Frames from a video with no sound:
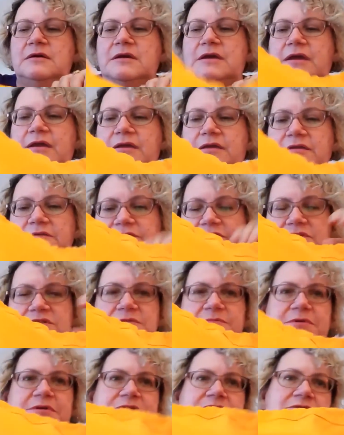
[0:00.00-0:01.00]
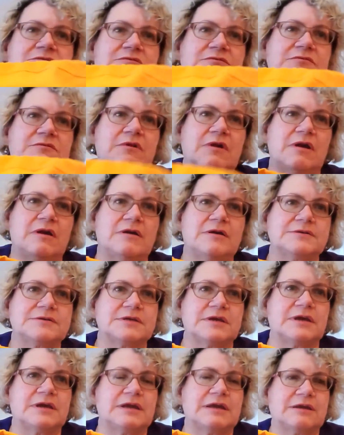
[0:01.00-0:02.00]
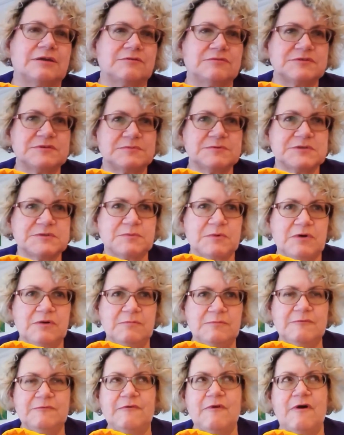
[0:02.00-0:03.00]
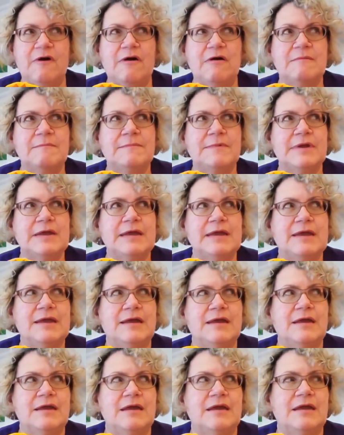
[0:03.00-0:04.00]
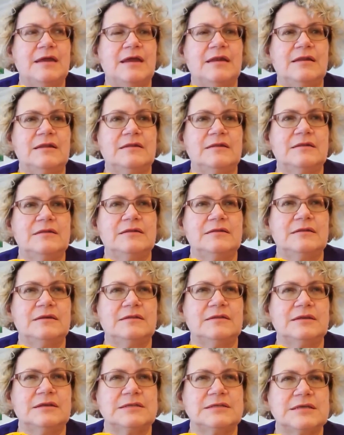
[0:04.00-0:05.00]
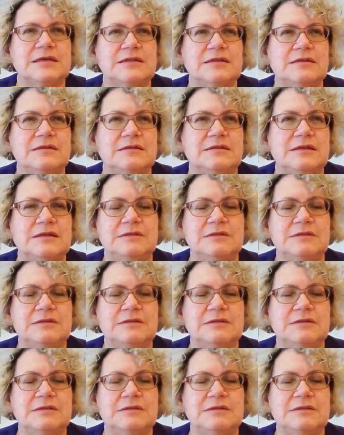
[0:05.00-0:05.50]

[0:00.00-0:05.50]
and gifted to me as a Christmas swap from Helen, I think it's Helen in